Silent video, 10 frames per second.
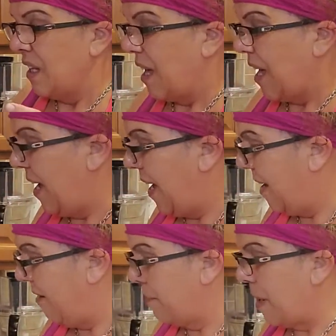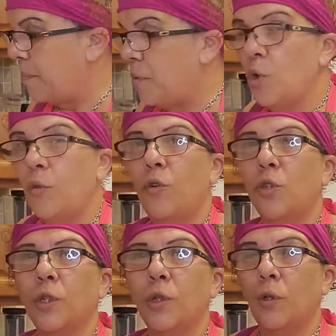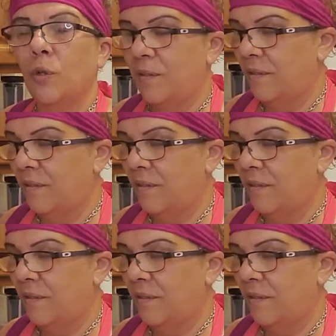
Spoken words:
I have my beautiful little,